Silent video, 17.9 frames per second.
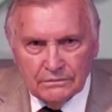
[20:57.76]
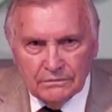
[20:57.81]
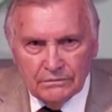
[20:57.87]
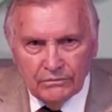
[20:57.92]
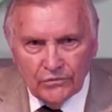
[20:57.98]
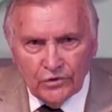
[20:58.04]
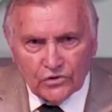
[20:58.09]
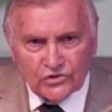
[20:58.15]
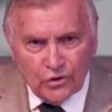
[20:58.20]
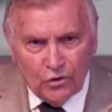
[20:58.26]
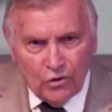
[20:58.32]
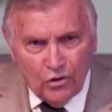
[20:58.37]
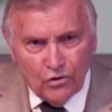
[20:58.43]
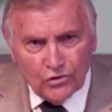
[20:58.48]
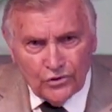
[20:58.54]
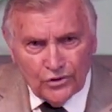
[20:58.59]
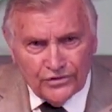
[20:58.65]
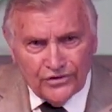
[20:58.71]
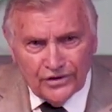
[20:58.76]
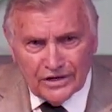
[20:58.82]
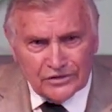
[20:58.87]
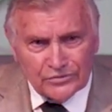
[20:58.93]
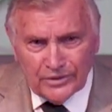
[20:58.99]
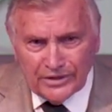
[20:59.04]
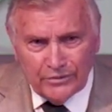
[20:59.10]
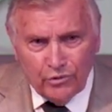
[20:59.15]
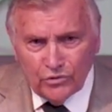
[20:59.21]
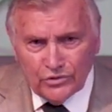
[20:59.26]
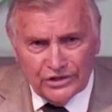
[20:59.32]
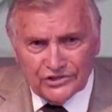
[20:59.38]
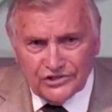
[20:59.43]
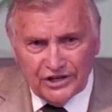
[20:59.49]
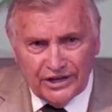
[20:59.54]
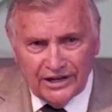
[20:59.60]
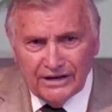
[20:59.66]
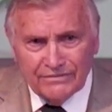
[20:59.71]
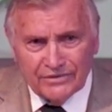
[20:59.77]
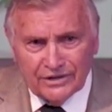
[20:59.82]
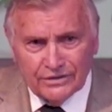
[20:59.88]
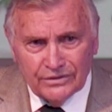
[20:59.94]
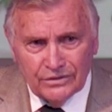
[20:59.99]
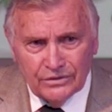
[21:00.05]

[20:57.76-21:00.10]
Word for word: Those are all good things, but they won't get you to heaven.